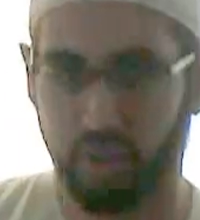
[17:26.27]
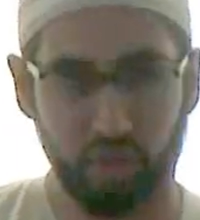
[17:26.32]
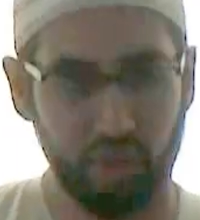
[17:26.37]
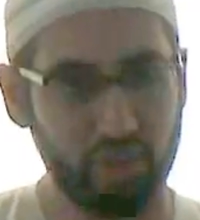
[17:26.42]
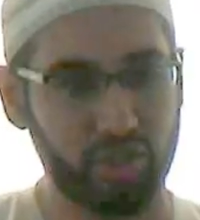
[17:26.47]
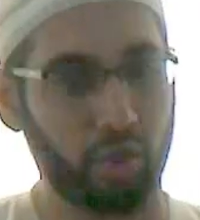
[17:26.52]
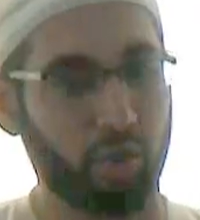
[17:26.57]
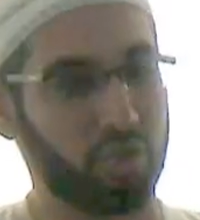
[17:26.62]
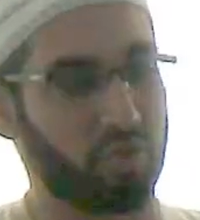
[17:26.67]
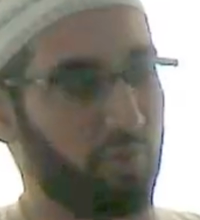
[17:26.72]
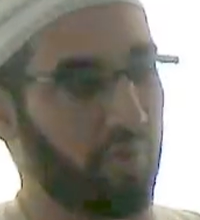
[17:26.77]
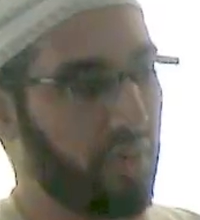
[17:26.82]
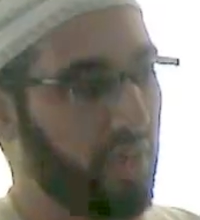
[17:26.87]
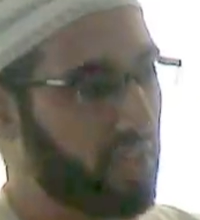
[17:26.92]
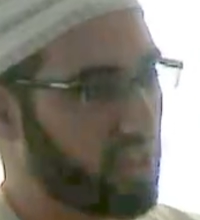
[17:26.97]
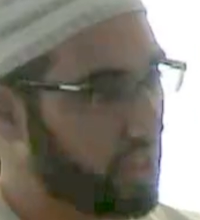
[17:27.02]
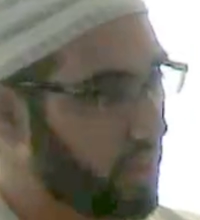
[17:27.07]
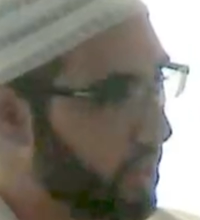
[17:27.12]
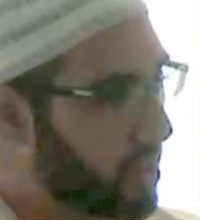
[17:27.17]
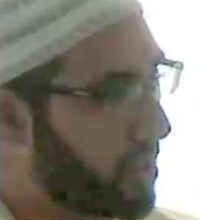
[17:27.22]
go to Jones
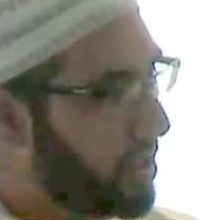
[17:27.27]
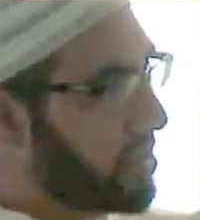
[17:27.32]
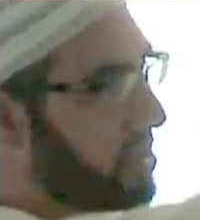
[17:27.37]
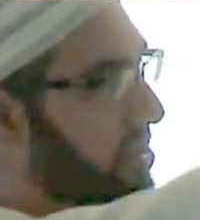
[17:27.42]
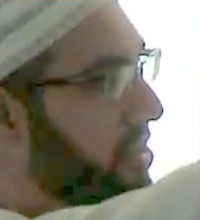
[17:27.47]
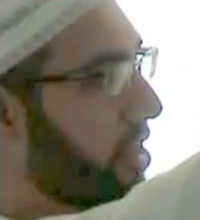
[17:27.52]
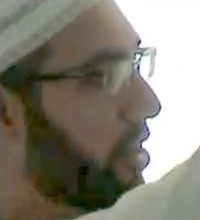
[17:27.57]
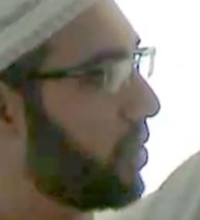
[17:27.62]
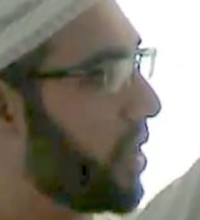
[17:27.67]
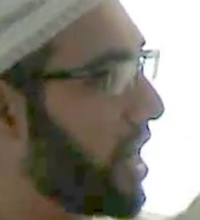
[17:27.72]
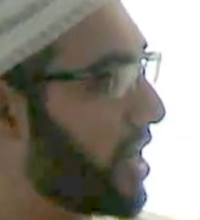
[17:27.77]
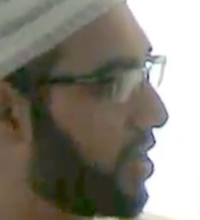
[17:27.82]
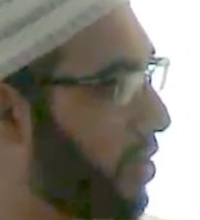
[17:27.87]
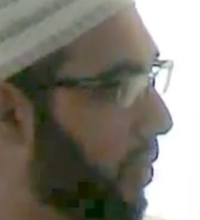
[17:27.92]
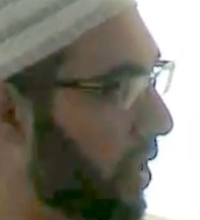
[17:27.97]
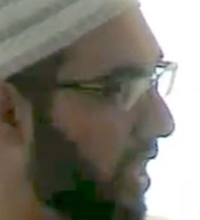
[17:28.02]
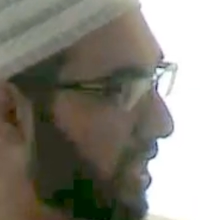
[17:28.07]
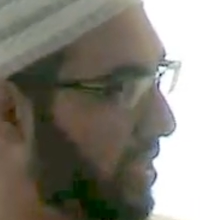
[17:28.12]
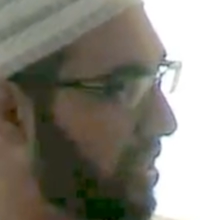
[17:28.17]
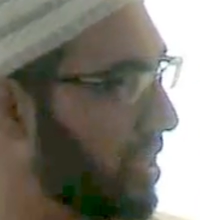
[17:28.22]
Beach, go to you know
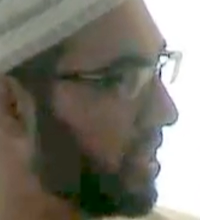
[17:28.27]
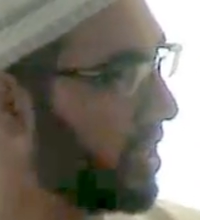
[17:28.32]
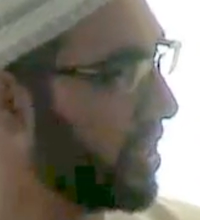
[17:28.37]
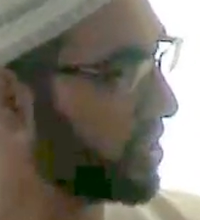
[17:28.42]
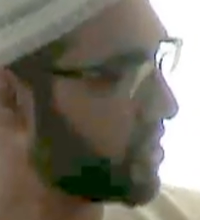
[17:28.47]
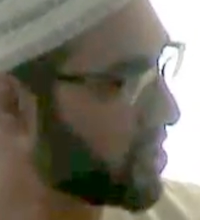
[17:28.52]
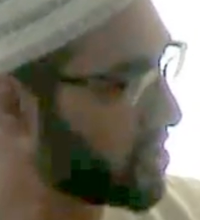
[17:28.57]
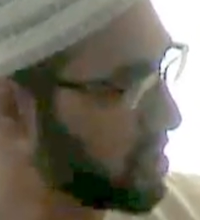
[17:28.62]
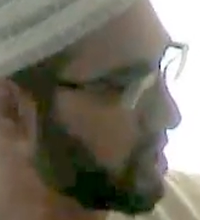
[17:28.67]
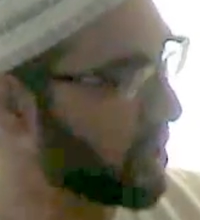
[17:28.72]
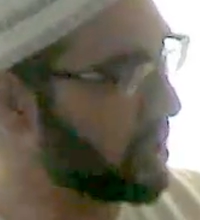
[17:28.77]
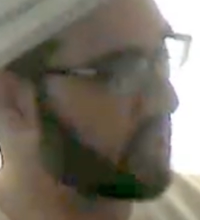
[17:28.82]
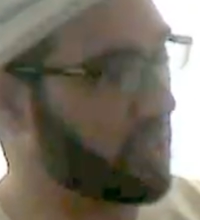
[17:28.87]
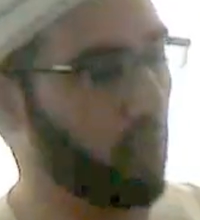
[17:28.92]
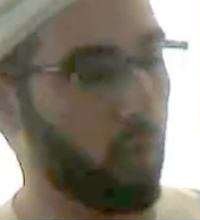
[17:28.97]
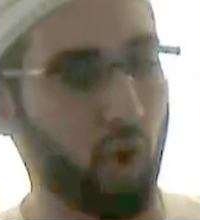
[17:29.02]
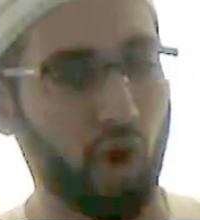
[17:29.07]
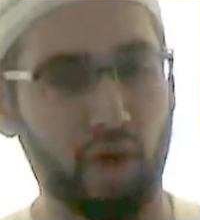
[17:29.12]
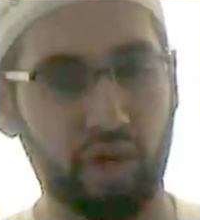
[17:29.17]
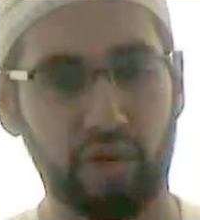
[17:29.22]
Rockaway. Just look at the
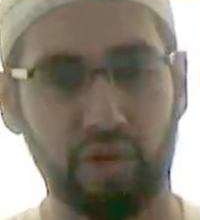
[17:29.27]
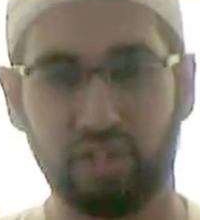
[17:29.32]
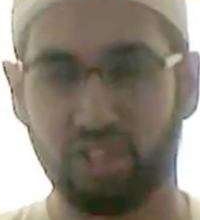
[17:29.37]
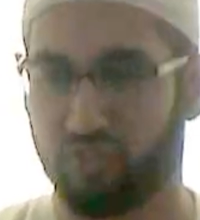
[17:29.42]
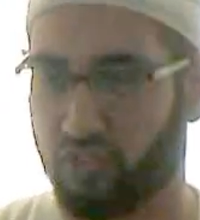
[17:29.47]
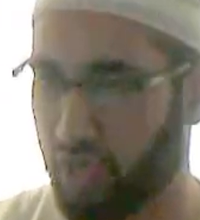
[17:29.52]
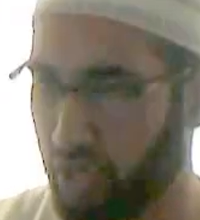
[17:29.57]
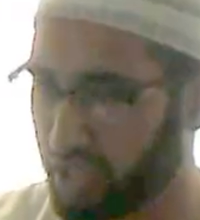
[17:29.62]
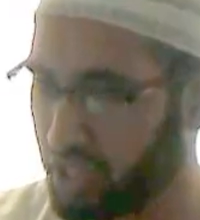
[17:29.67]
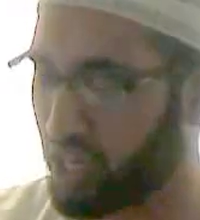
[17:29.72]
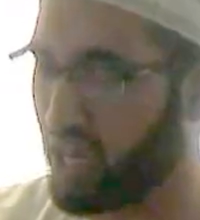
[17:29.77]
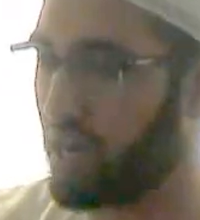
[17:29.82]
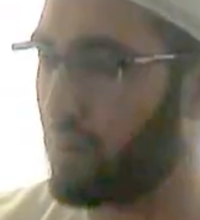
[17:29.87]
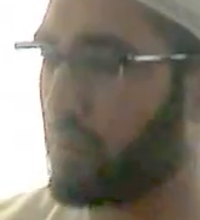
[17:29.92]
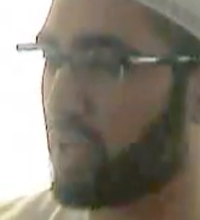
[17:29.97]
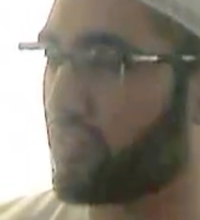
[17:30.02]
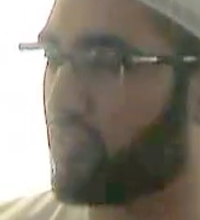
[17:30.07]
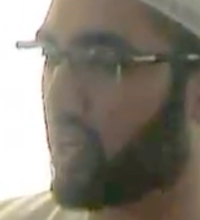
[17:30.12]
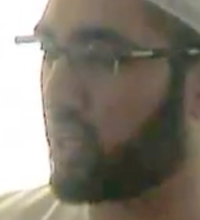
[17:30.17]
water. It's very calming,